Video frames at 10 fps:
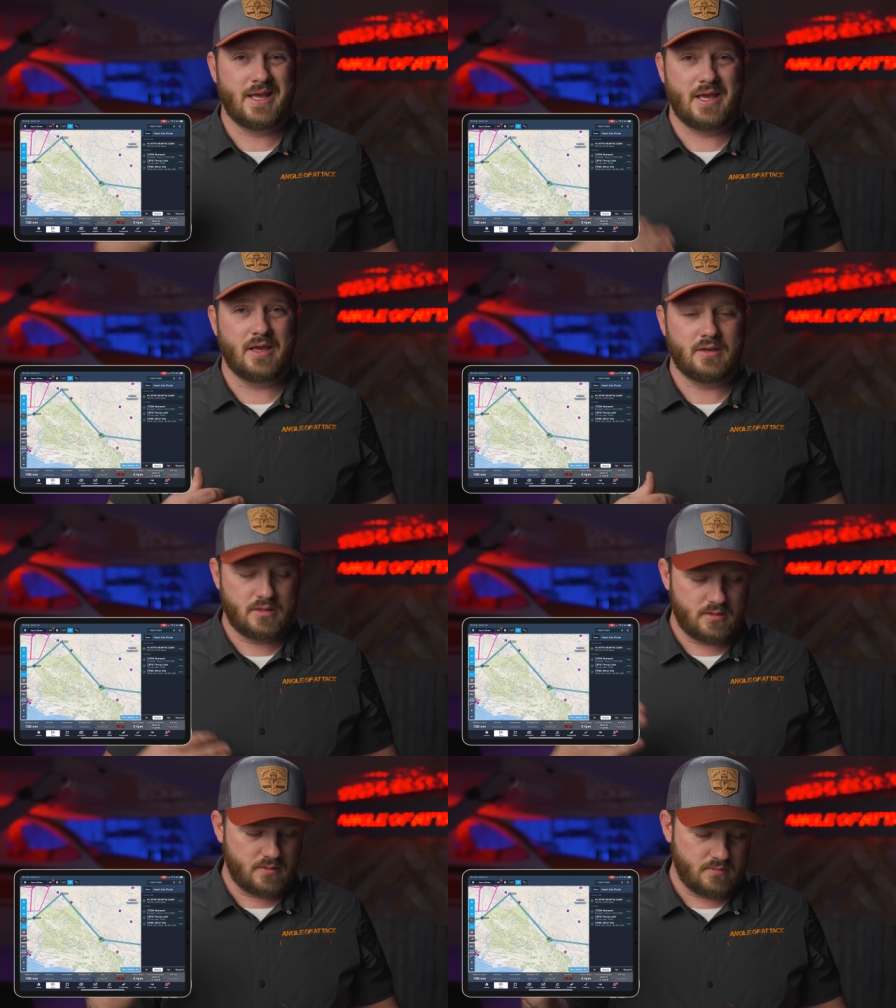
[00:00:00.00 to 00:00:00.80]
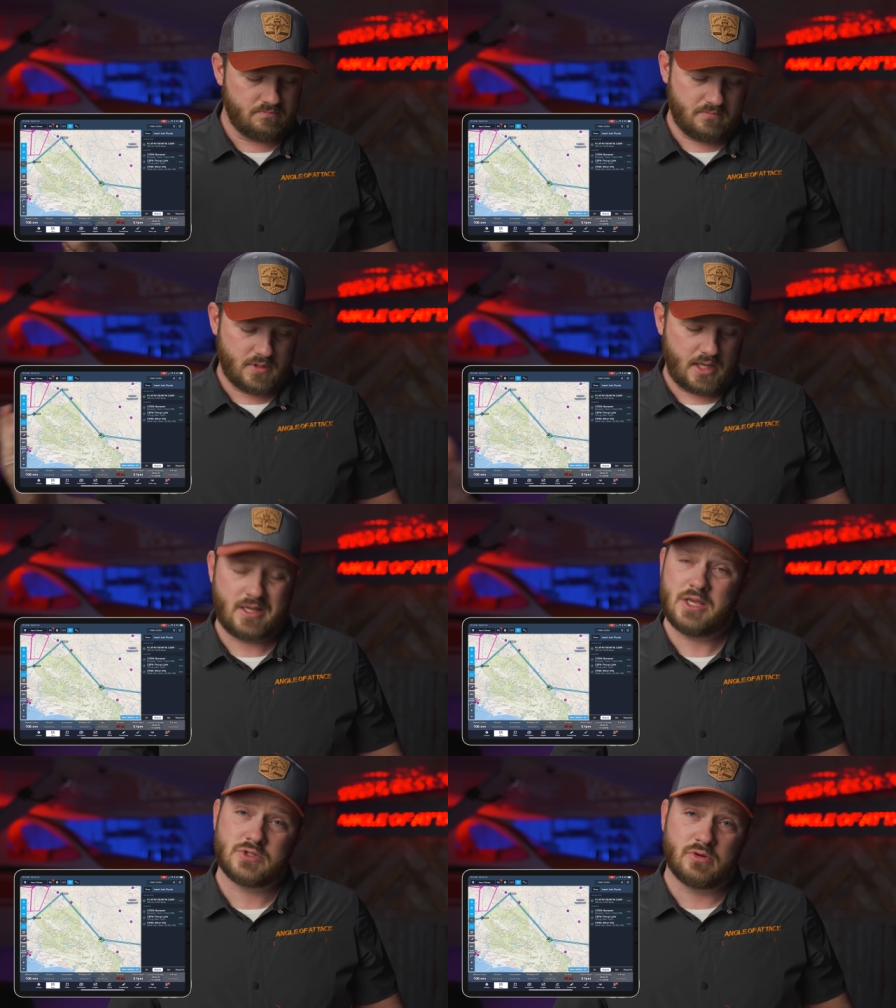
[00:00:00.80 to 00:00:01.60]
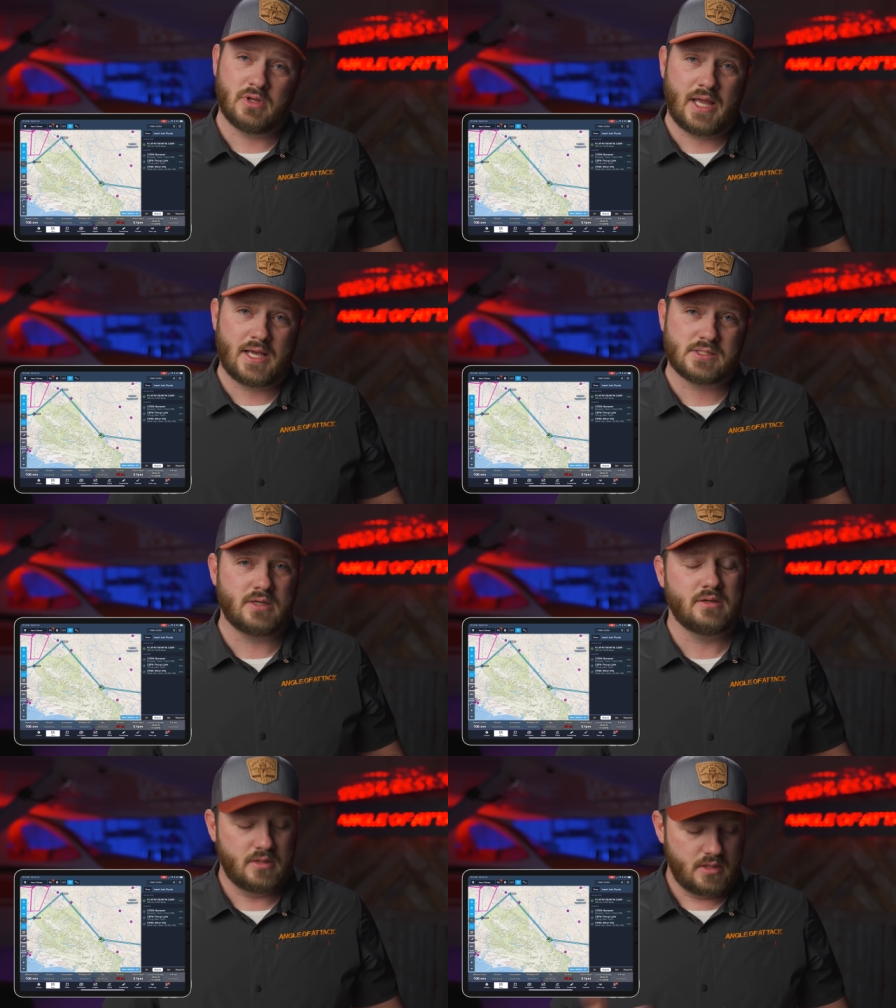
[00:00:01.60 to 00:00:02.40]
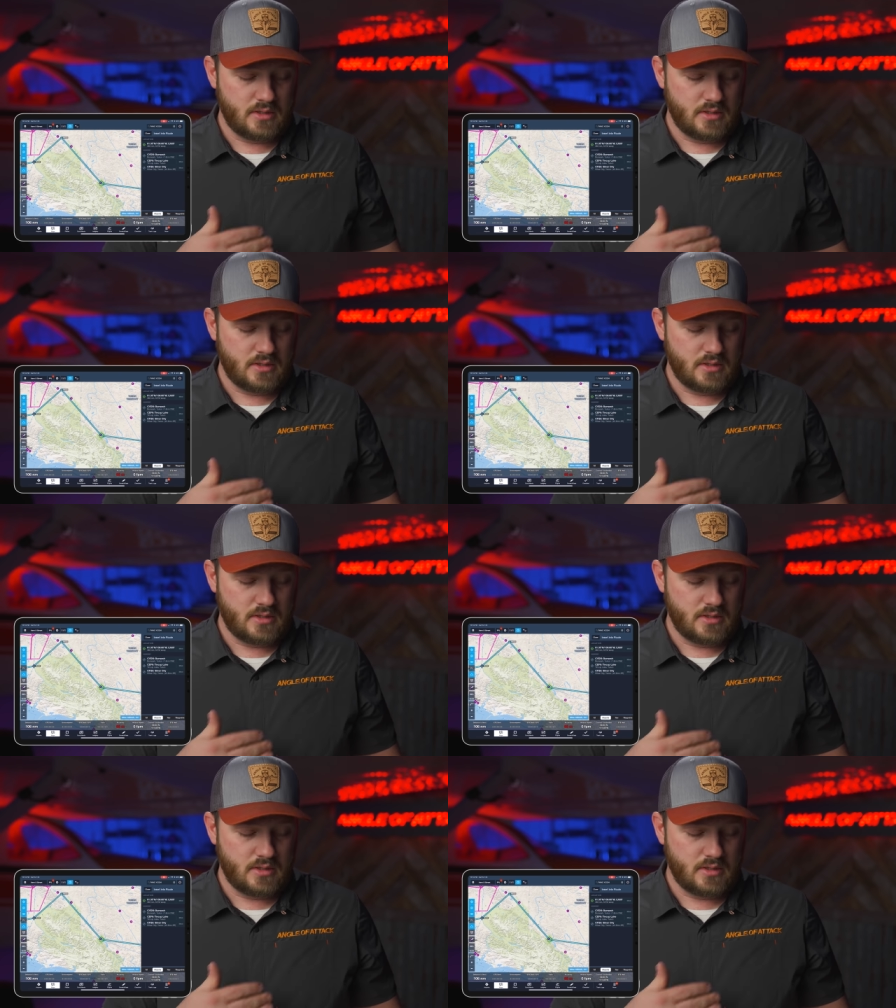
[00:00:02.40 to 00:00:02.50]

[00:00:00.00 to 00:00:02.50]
and like eastern Alaska.